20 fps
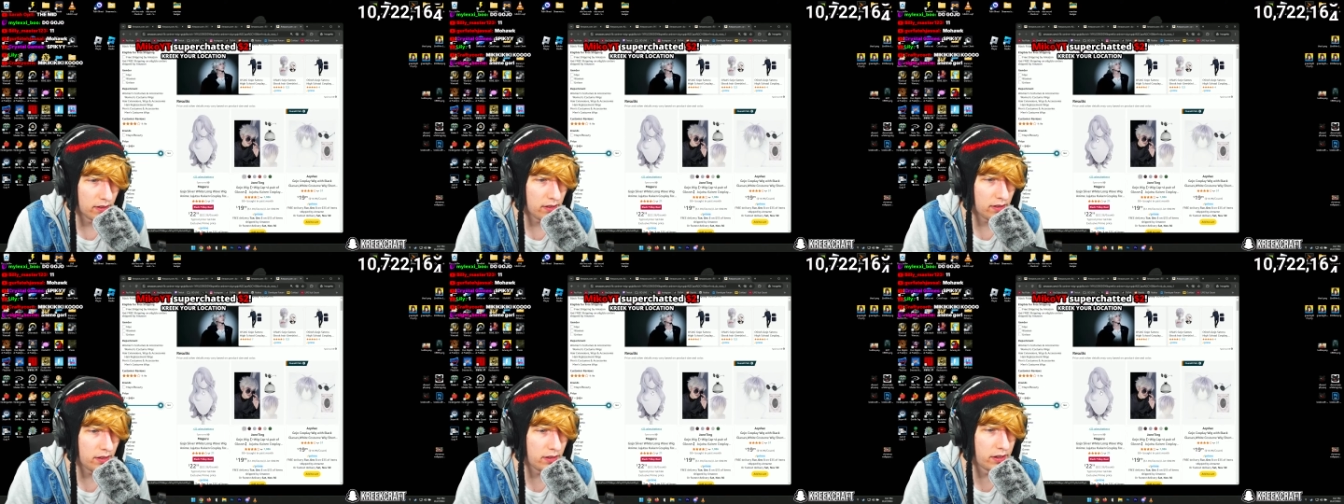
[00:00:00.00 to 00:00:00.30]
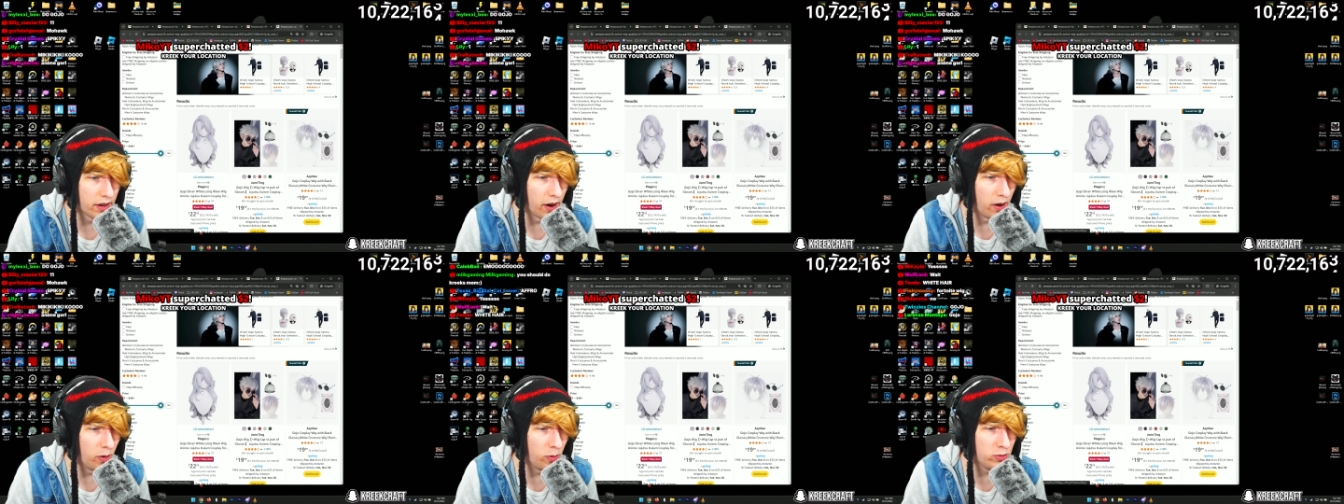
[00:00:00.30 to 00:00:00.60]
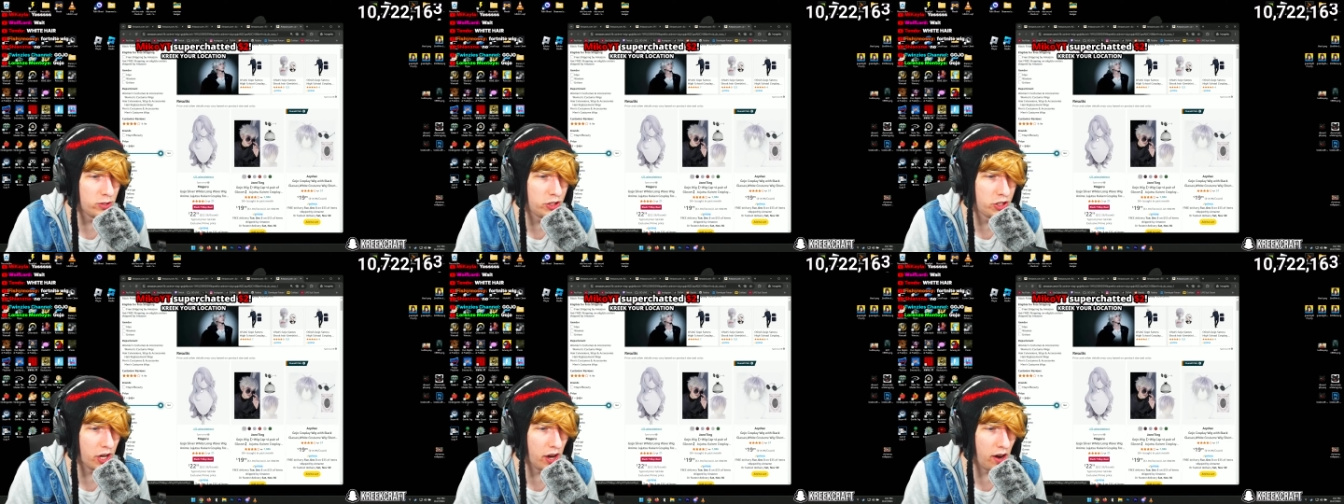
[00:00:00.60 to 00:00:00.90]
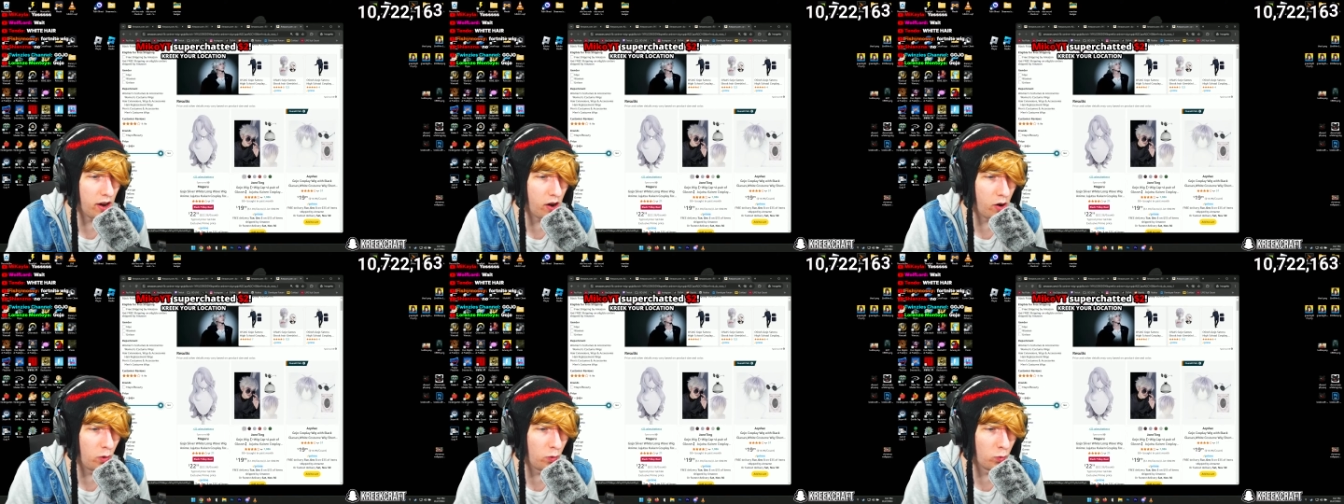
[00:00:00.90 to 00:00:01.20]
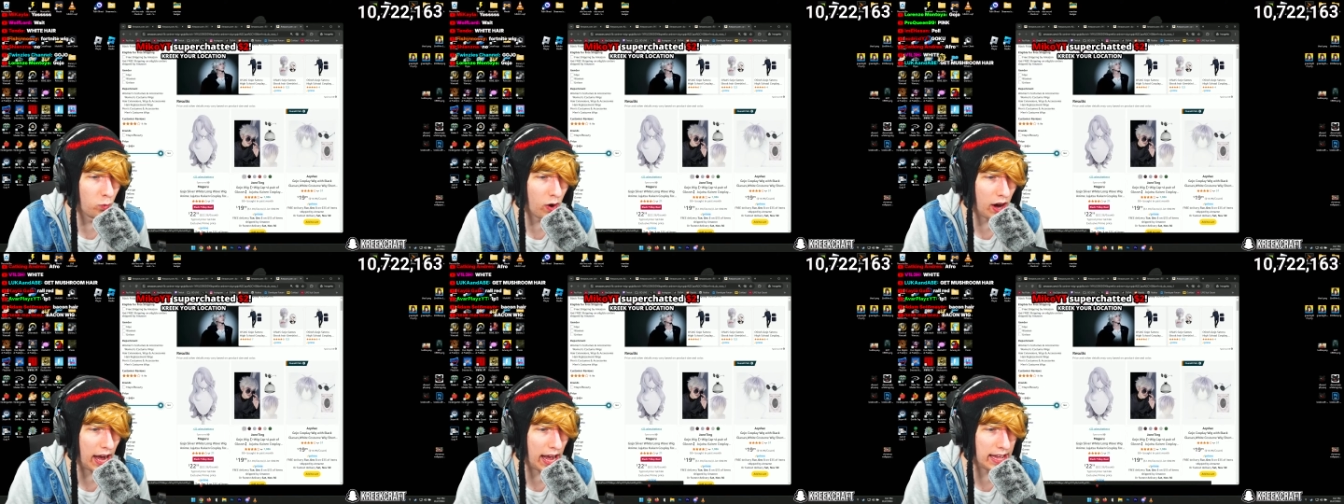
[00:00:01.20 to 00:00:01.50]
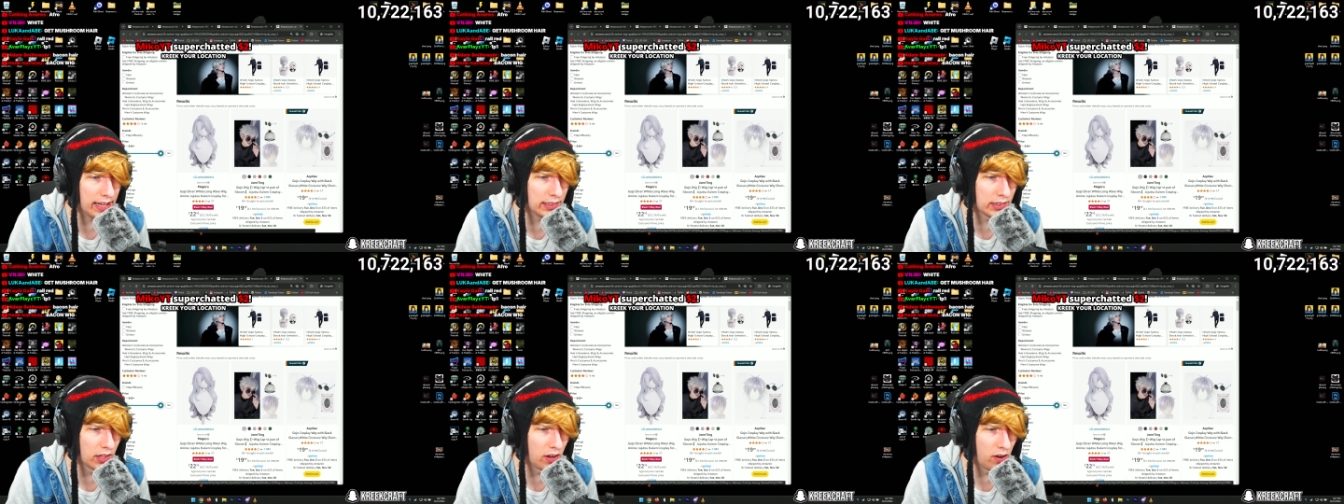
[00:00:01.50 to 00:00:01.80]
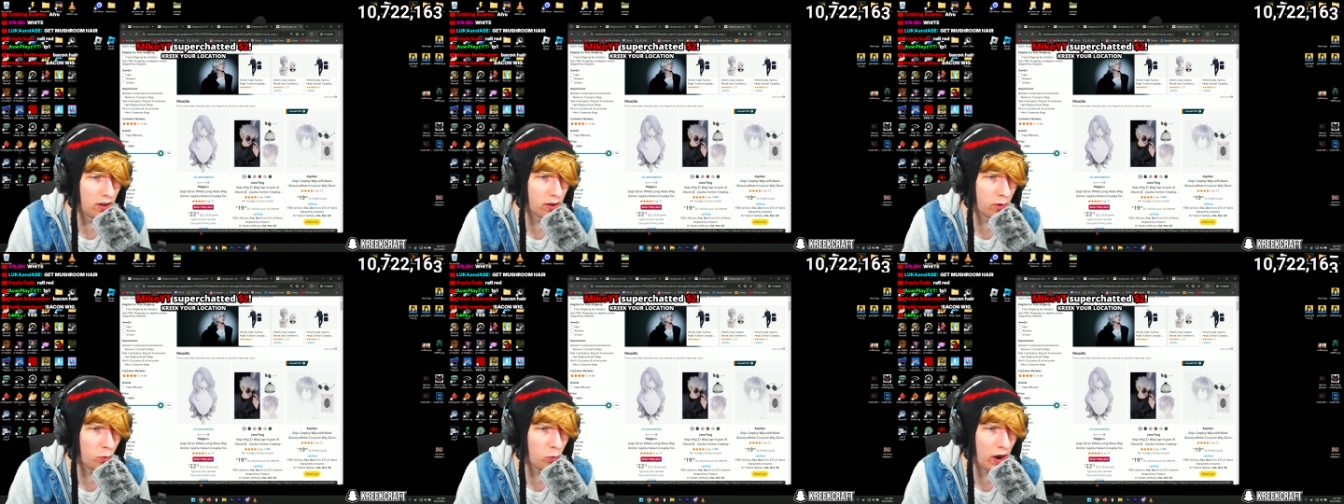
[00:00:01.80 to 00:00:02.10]
Gojo, white,
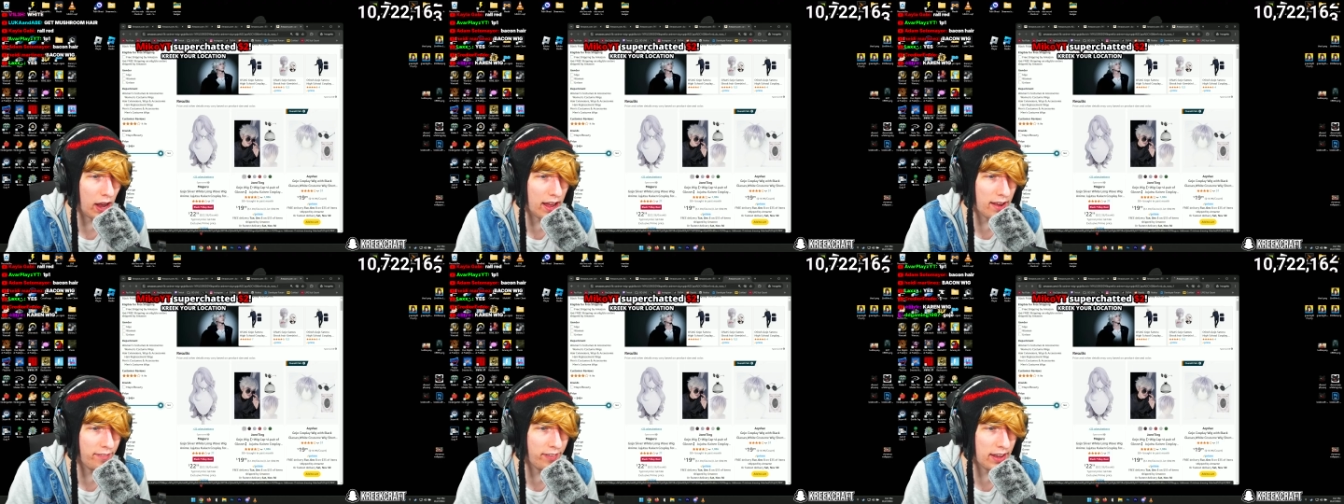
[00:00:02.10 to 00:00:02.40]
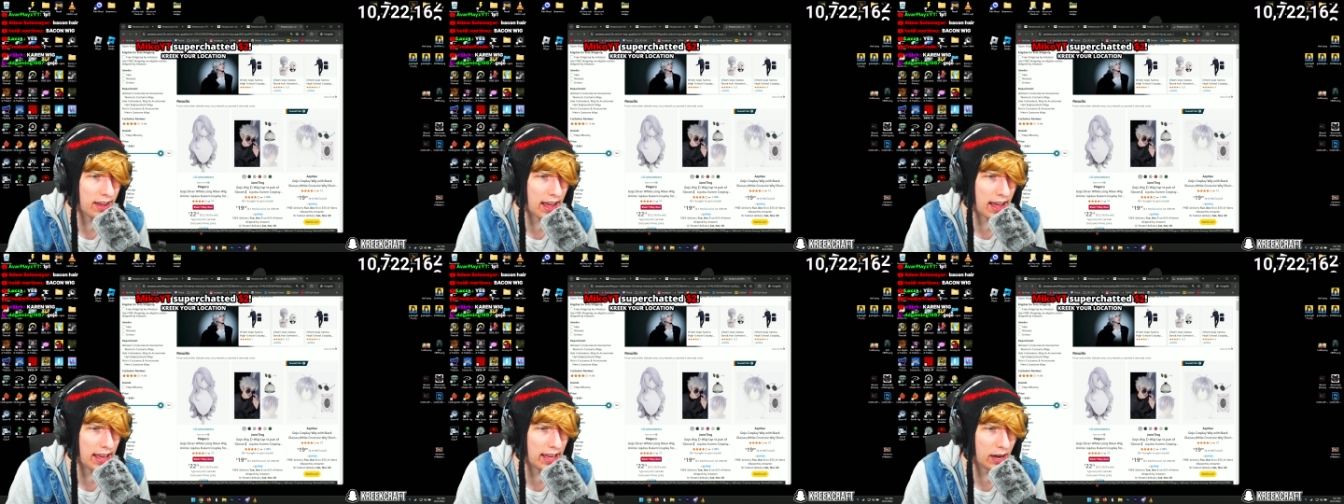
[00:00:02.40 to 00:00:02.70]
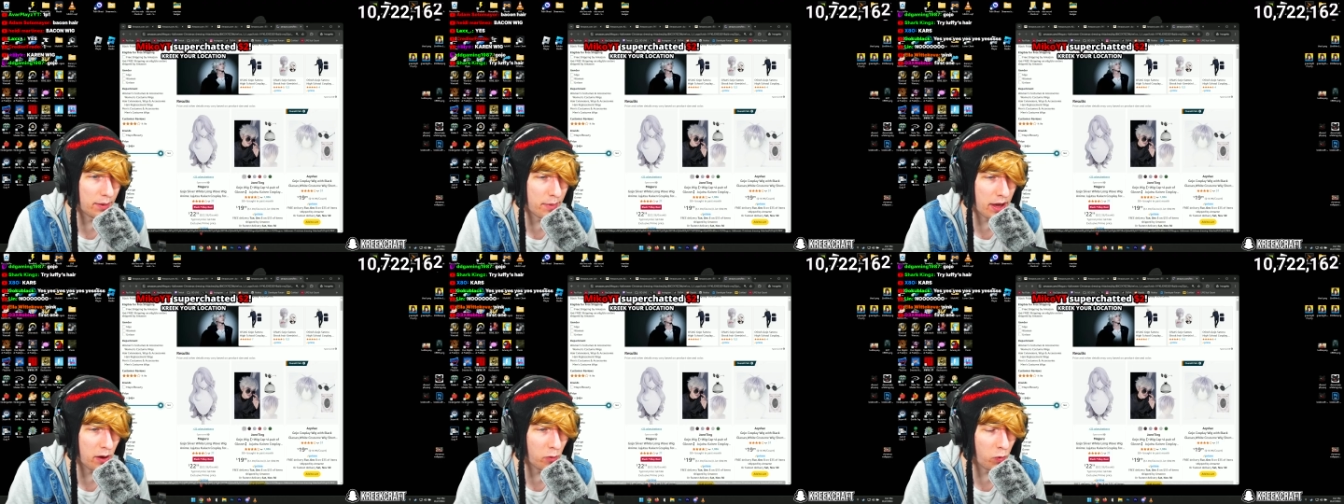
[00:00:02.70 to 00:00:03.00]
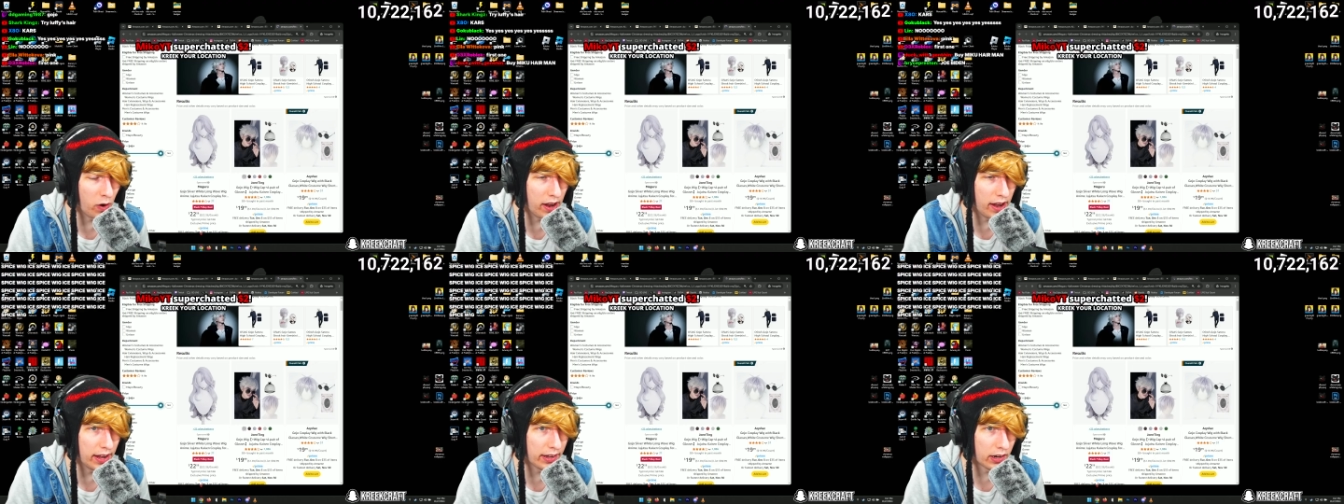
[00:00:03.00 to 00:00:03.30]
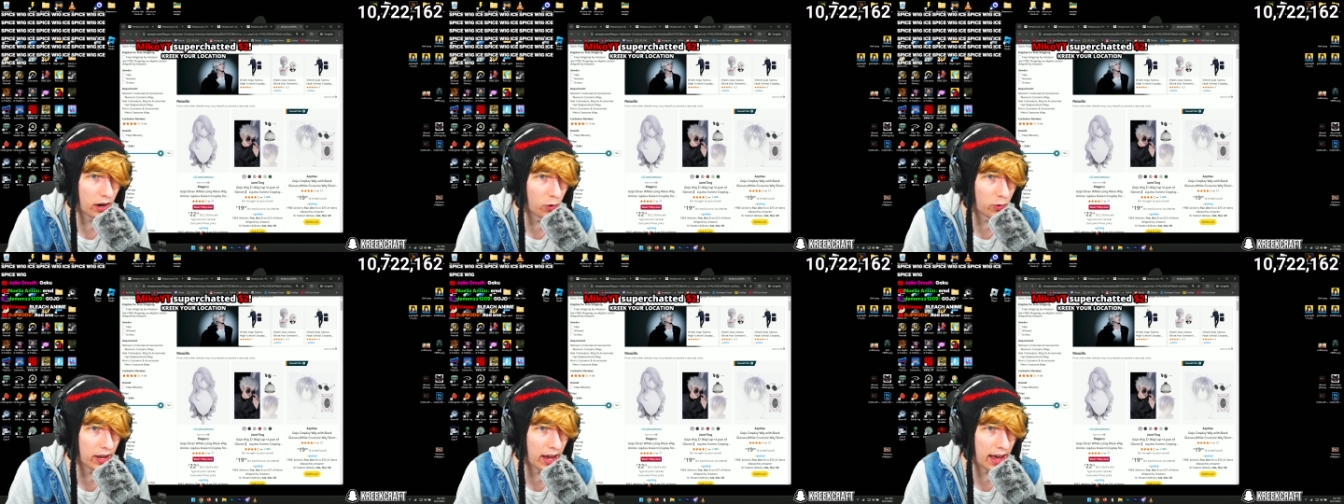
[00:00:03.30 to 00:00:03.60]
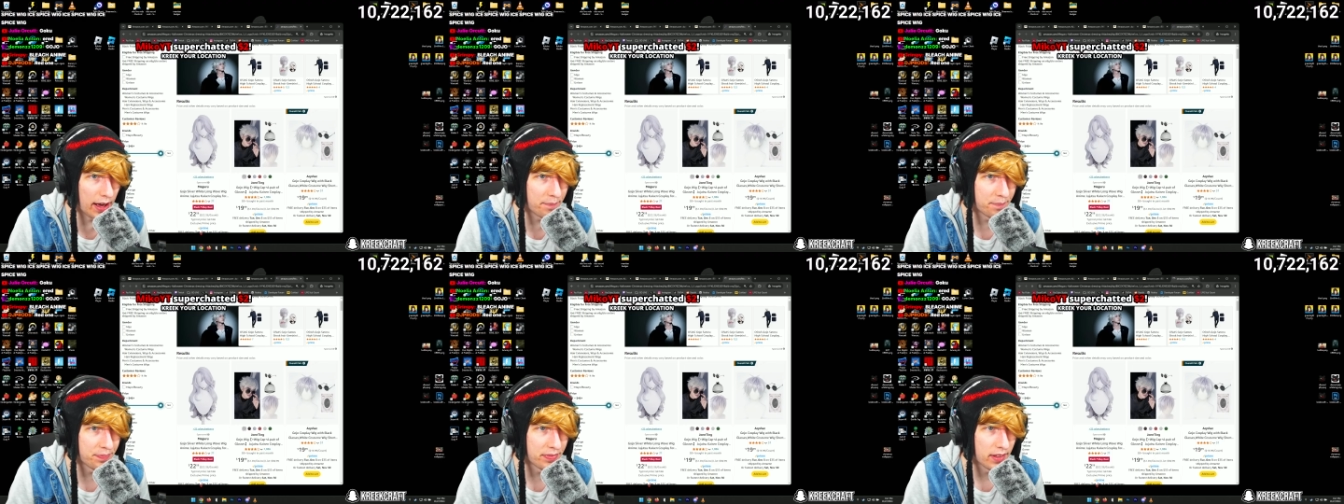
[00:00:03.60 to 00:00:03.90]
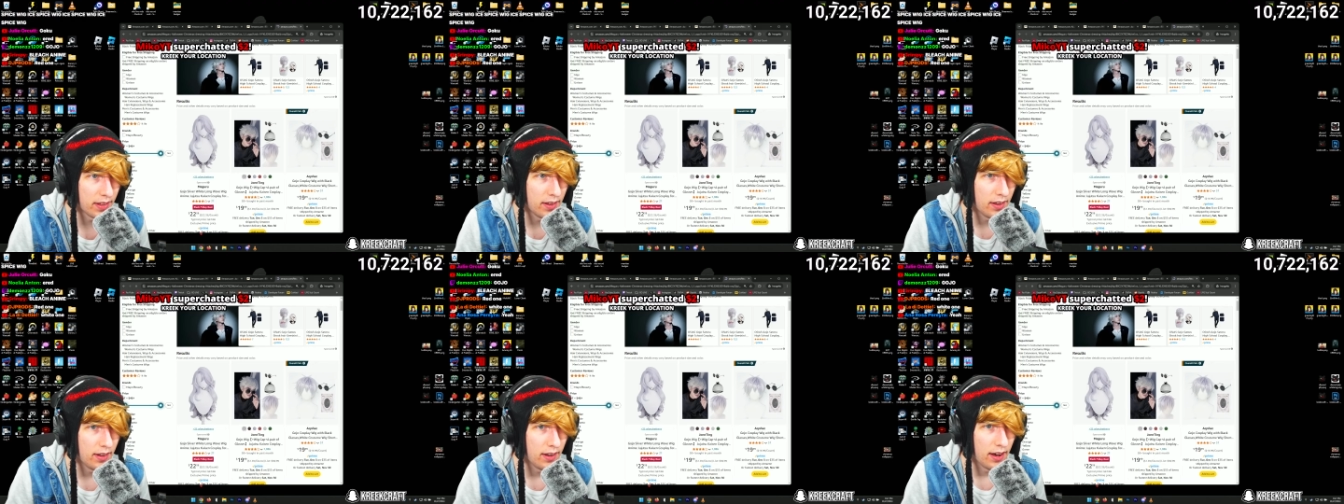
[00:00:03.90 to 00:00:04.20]
long, wavy, anime wig. Okay.
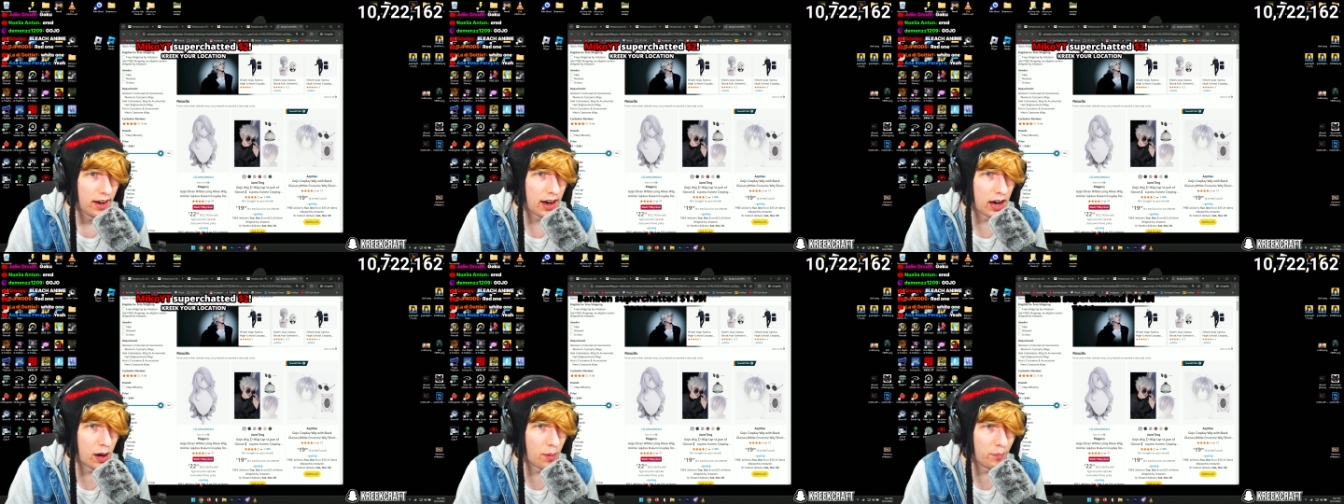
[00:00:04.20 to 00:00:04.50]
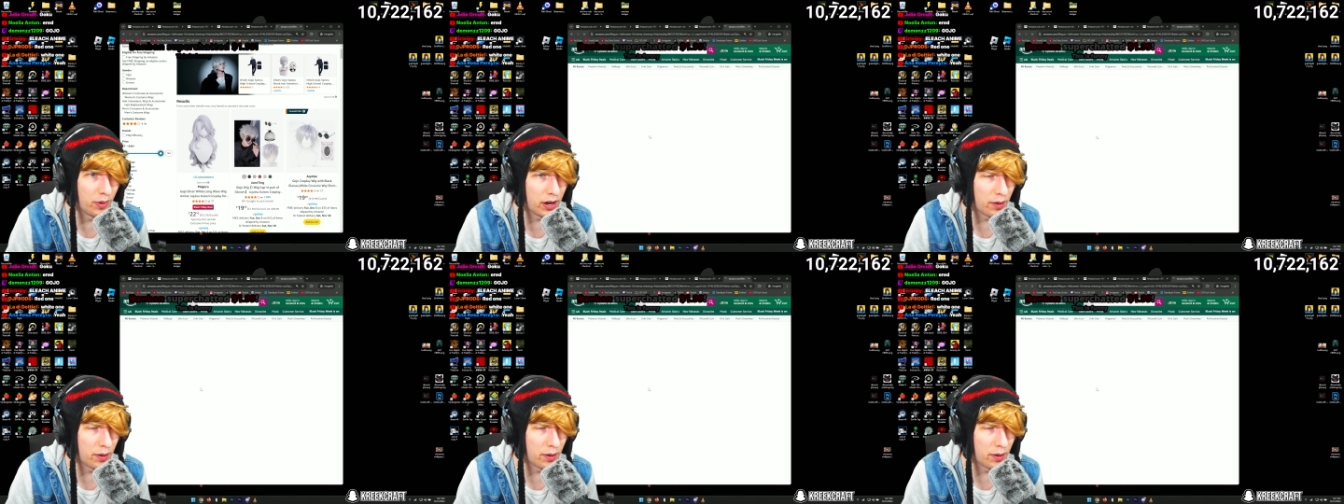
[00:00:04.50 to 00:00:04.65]
I'm gonna